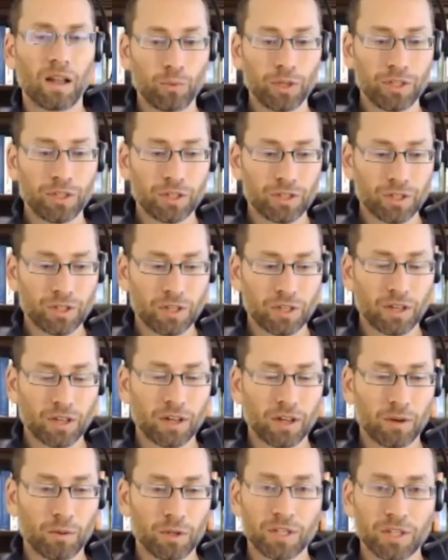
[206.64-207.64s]
just had
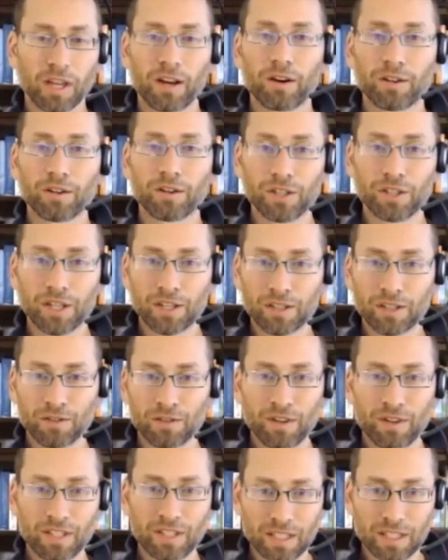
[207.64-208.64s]
our 6th
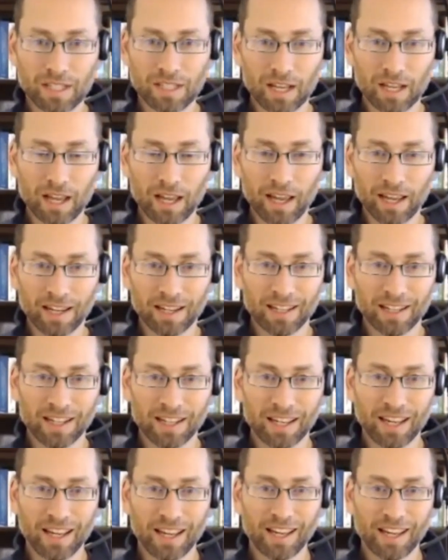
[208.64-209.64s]
visit today.
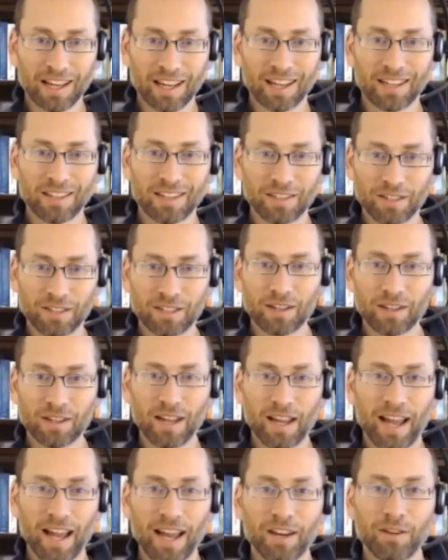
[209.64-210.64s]
And
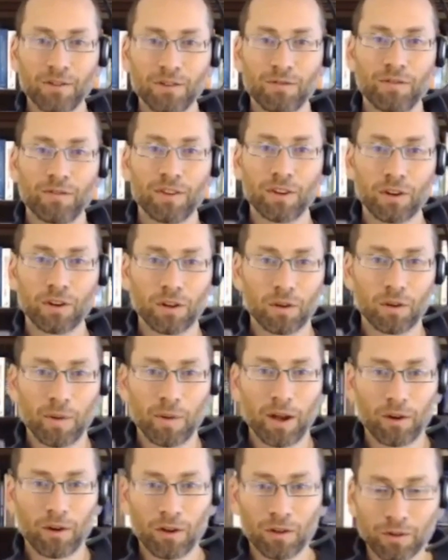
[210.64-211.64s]
how do you feel about
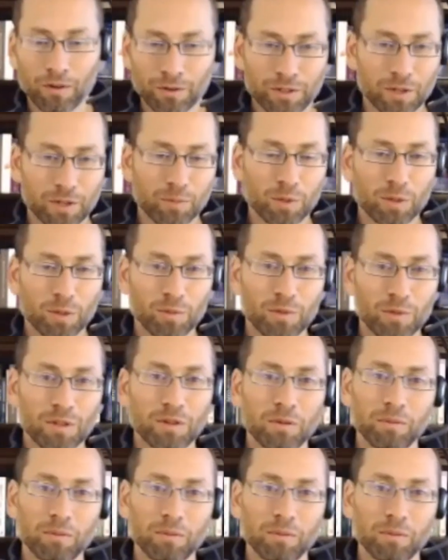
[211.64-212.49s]
all those symptoms?